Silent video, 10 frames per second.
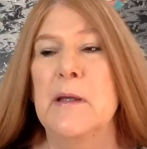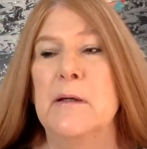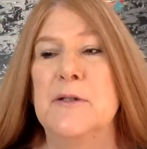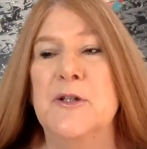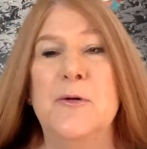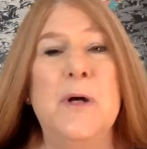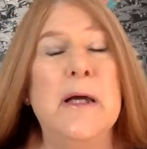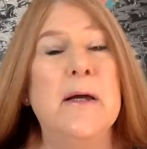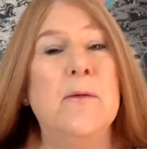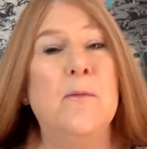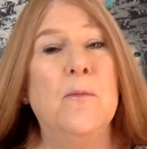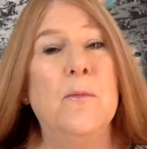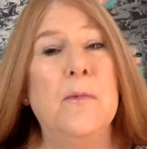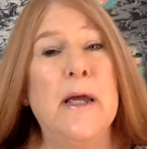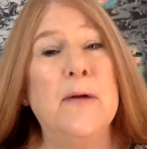So
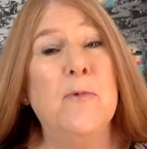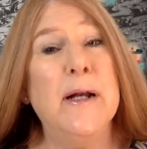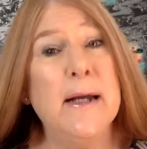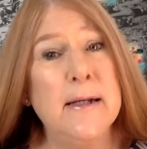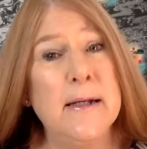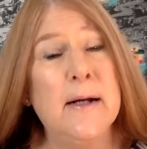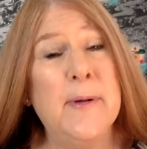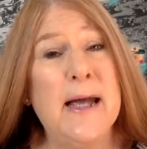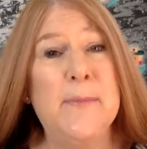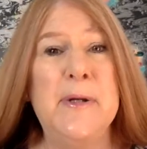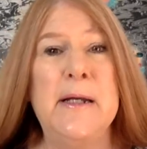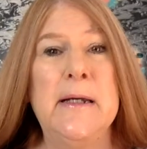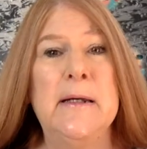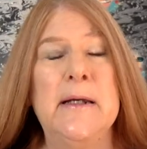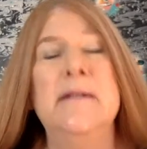what ended up
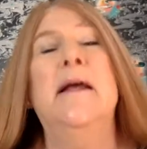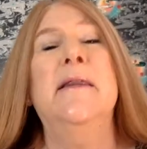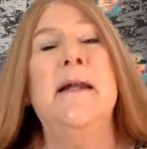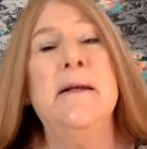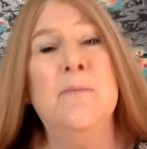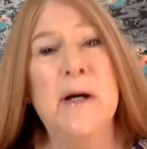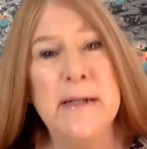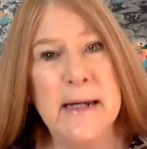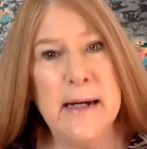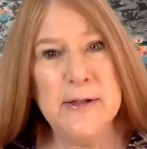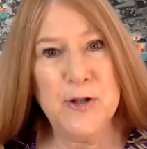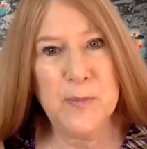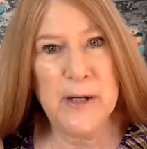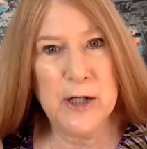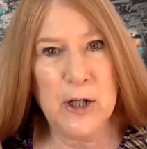happening, and then on Monday I took
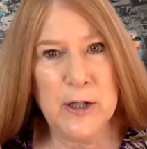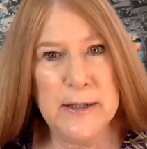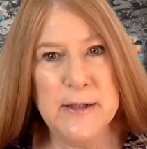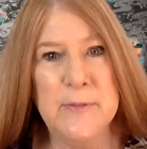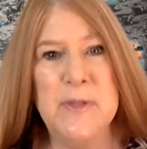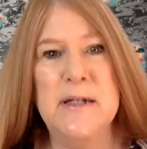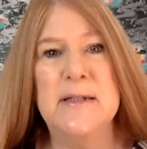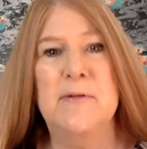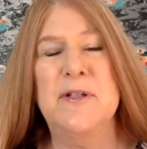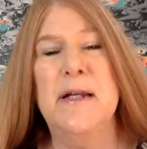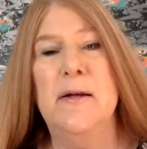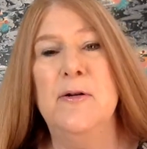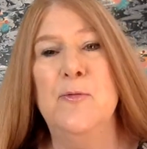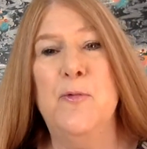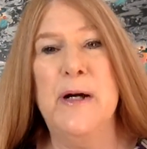my car in because I was getting
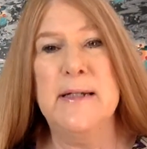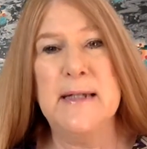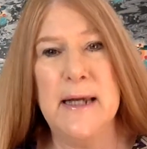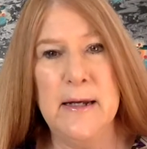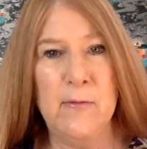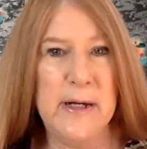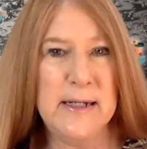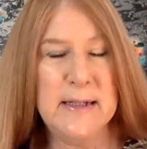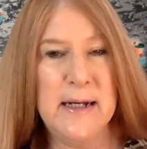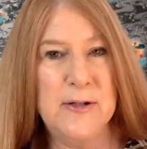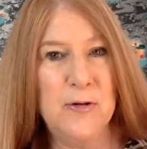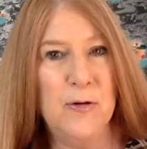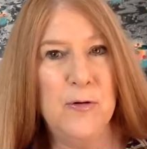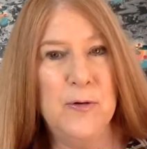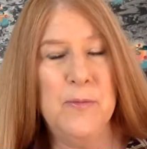new brakes anyways, and I
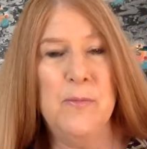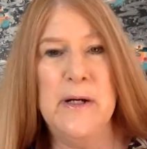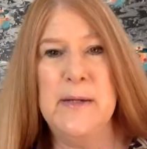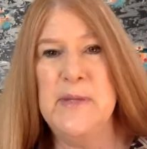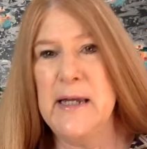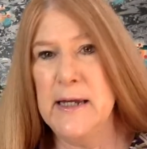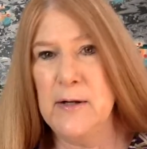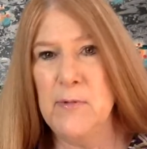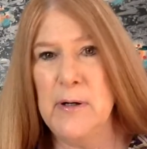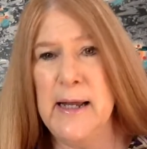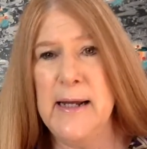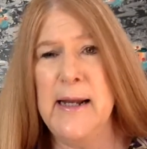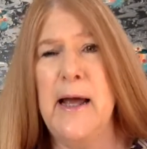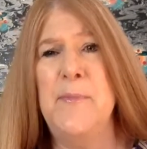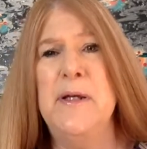told my mechanic what had
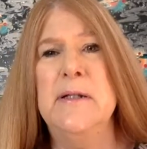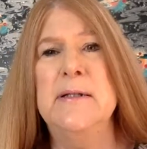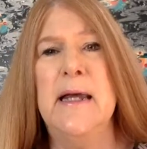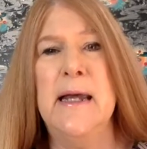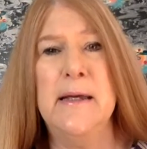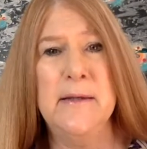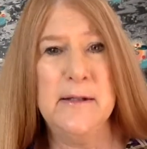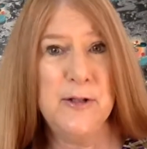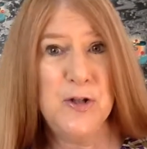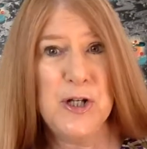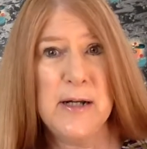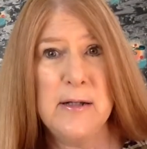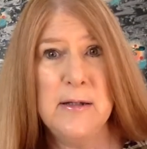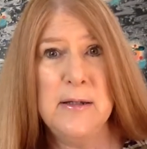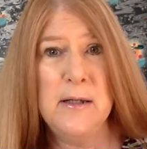happened and then to
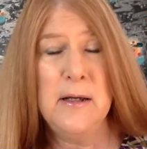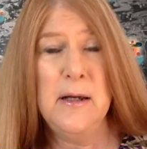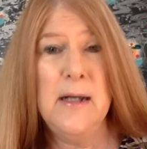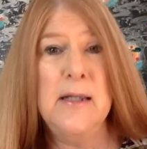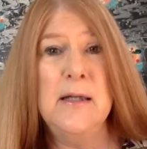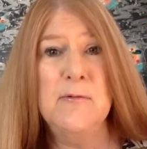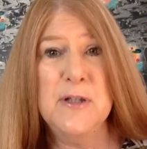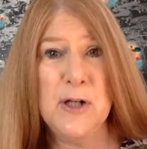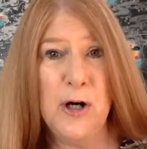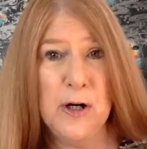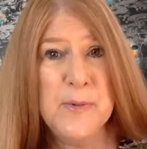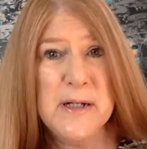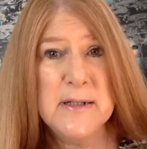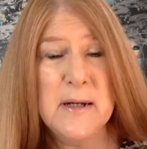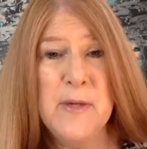check anything with the car
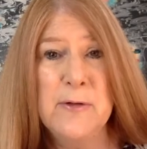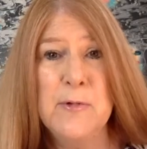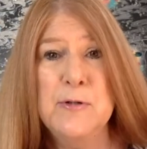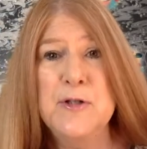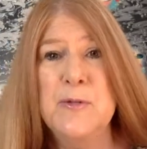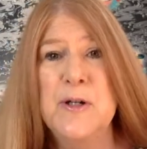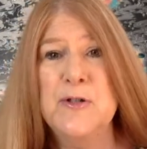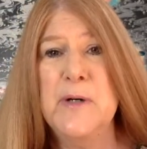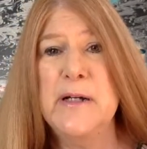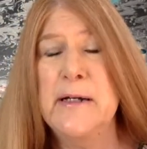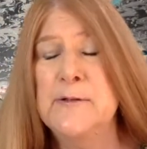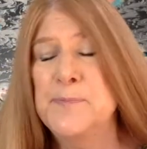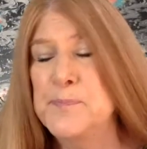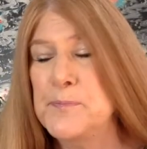because I'm on the road so much right now.